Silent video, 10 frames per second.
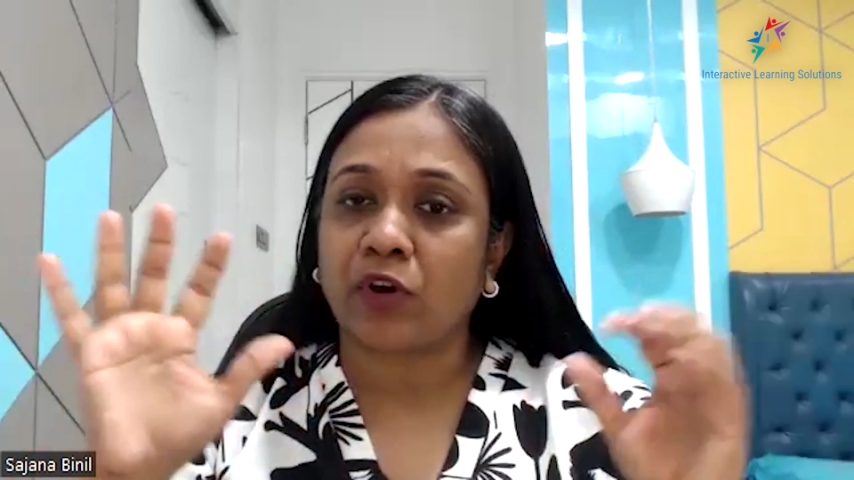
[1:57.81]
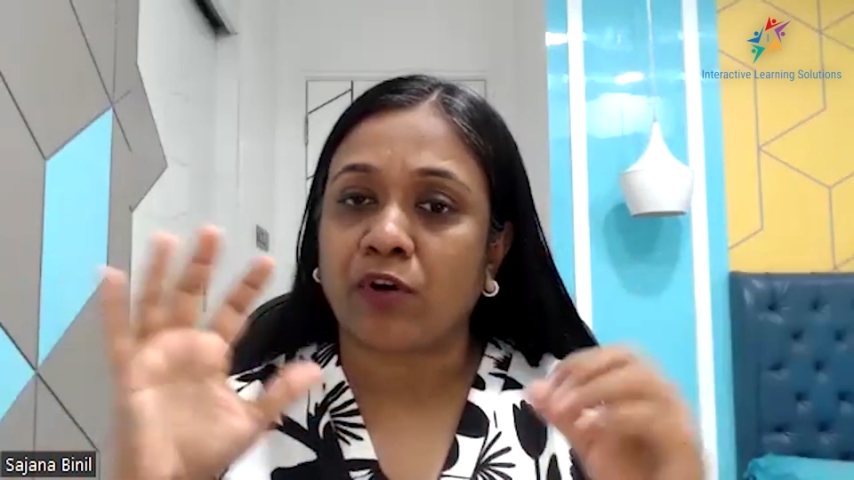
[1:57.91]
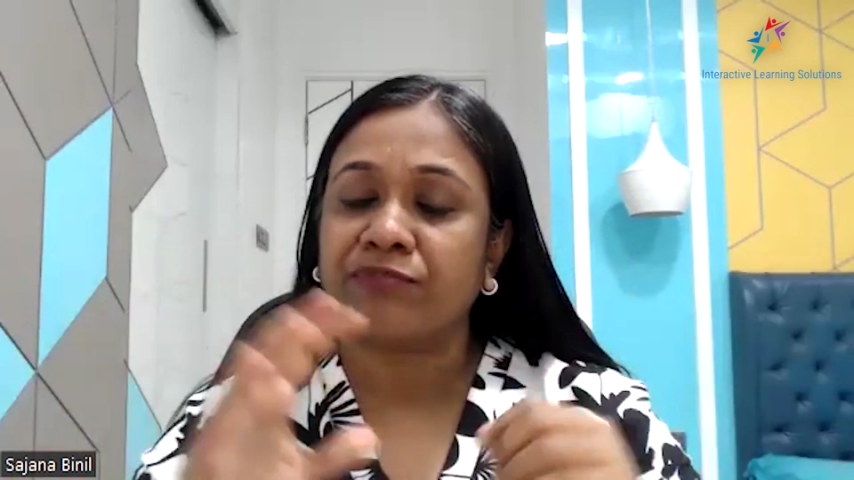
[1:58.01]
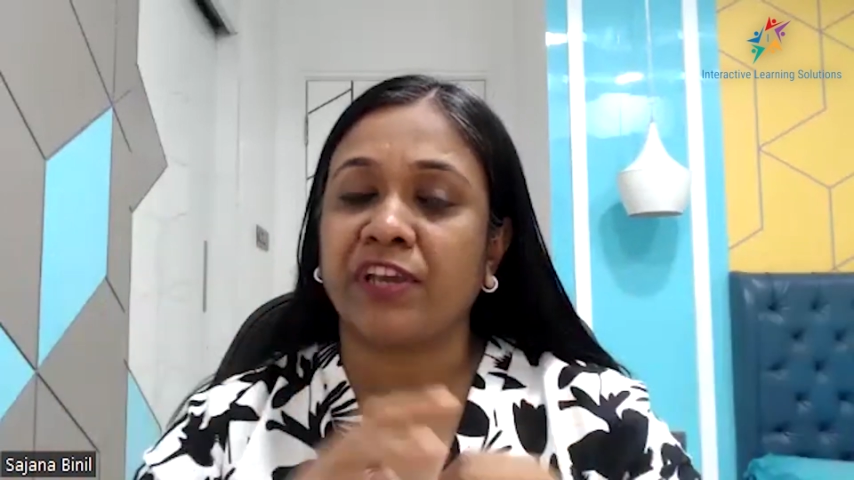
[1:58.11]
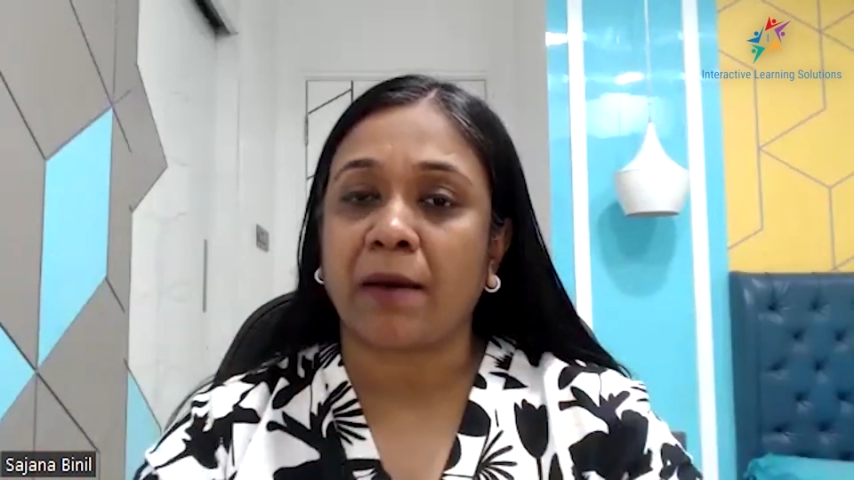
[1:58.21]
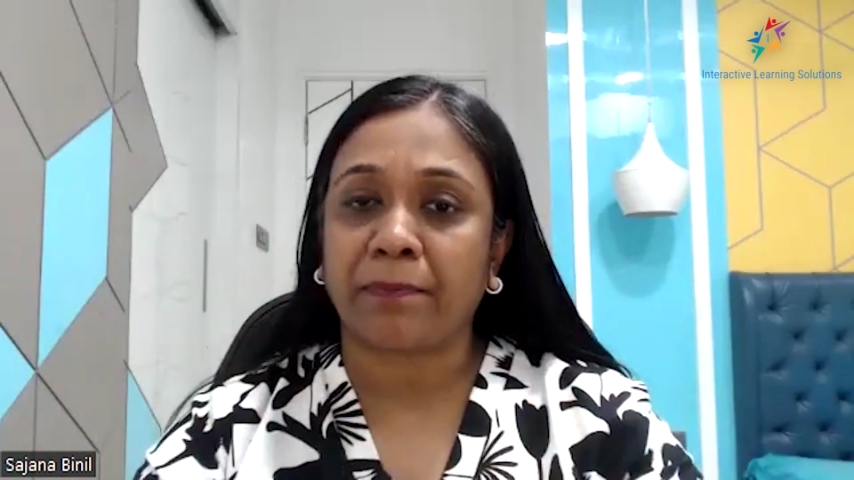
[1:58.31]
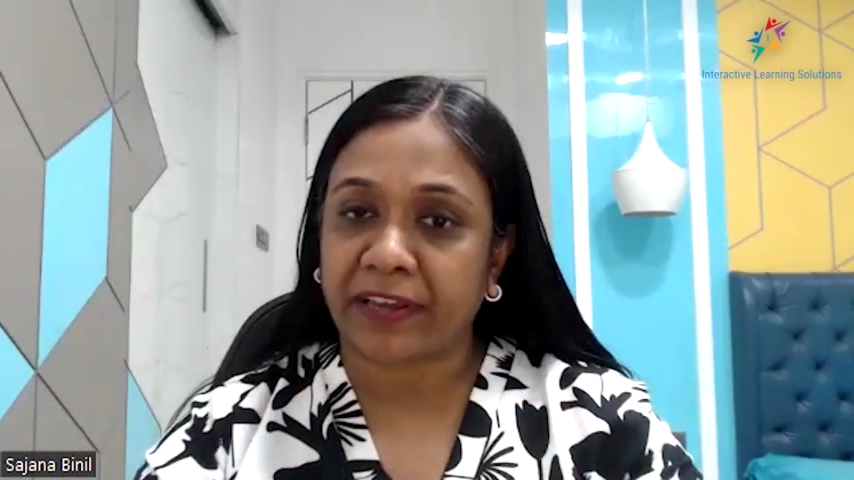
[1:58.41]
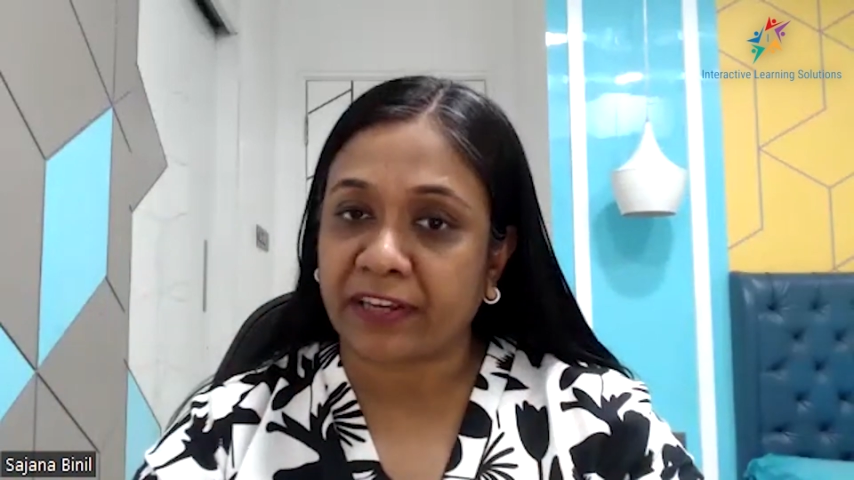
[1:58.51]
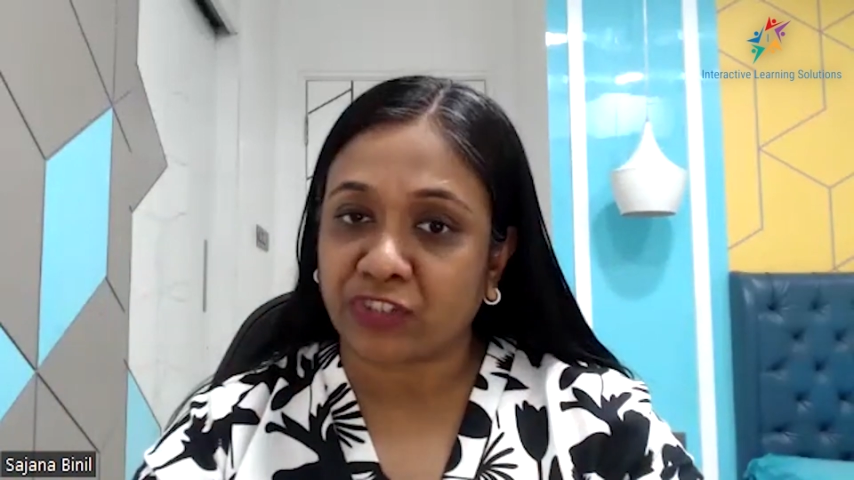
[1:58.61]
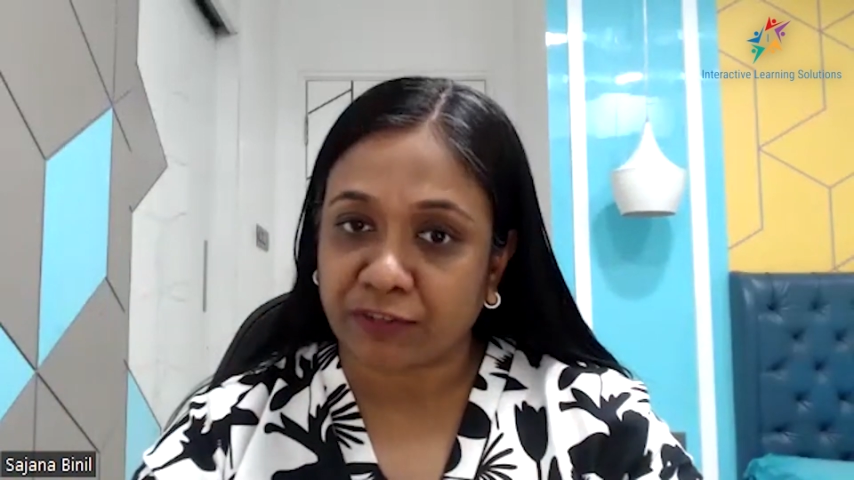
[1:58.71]
of the
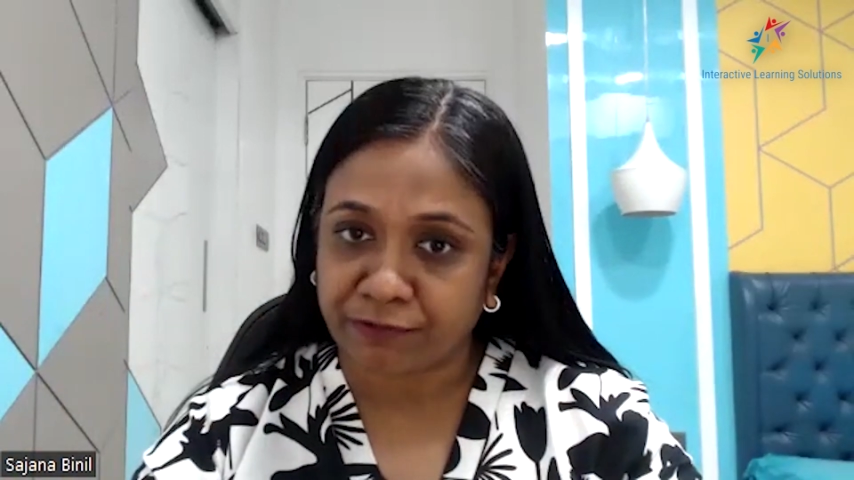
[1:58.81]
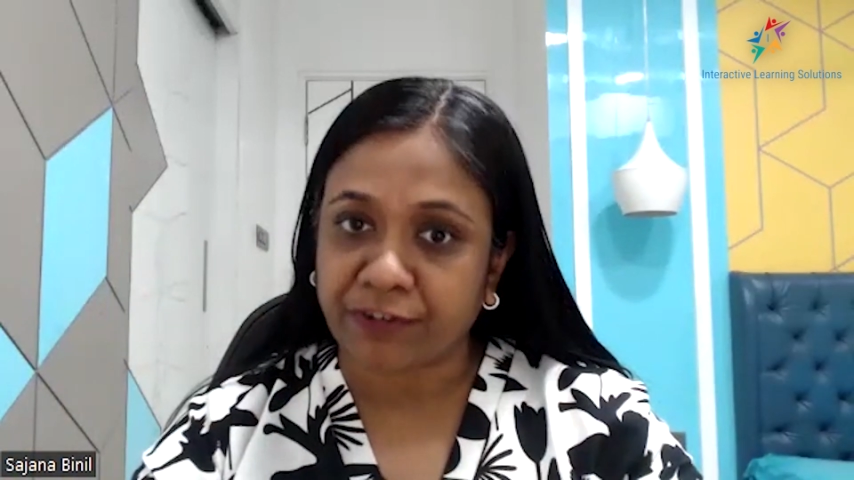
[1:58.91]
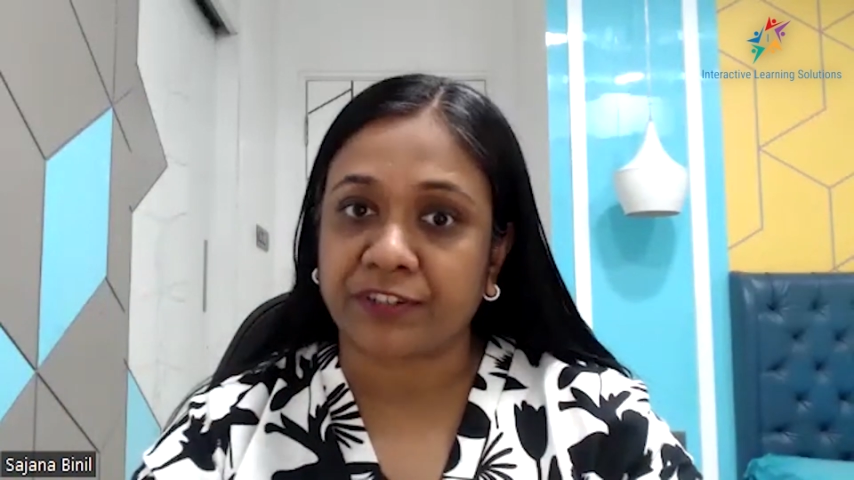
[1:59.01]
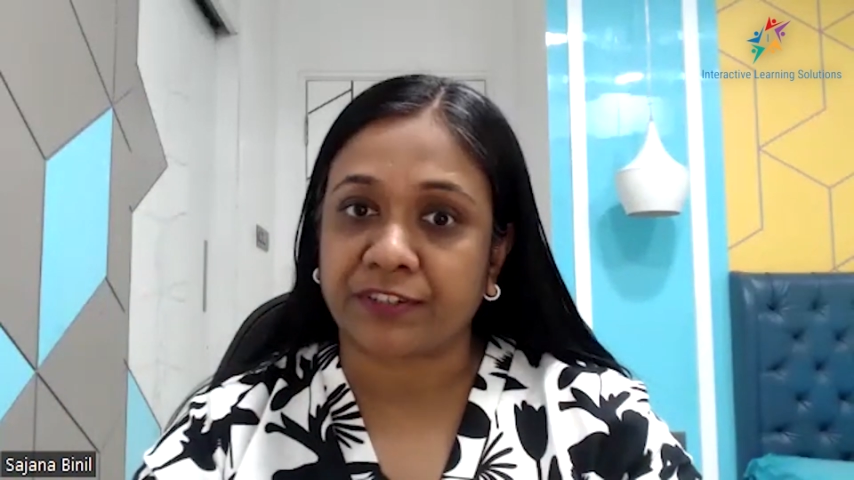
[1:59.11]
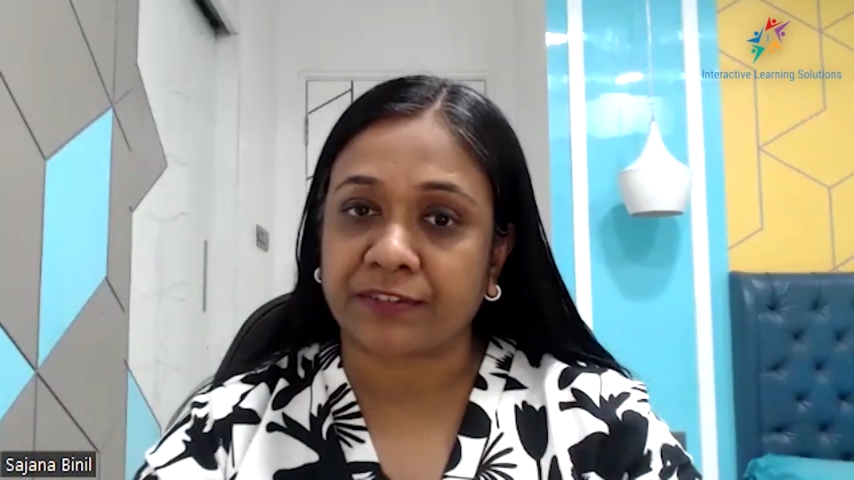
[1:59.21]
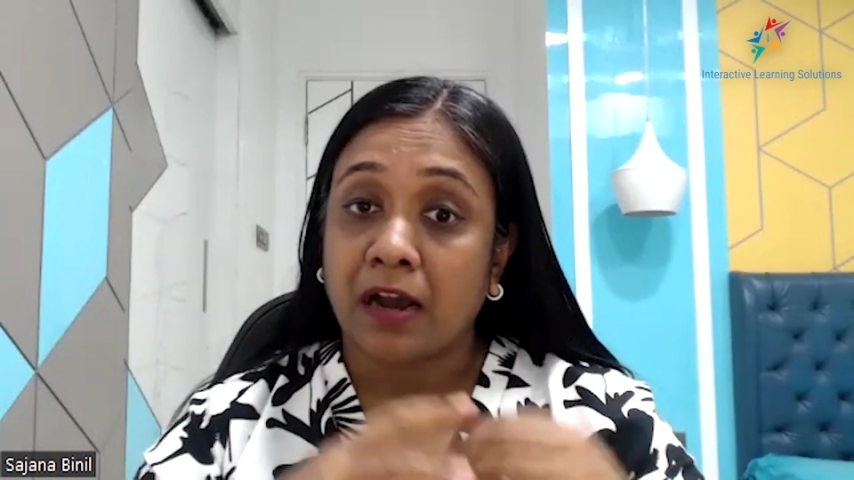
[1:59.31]
application first.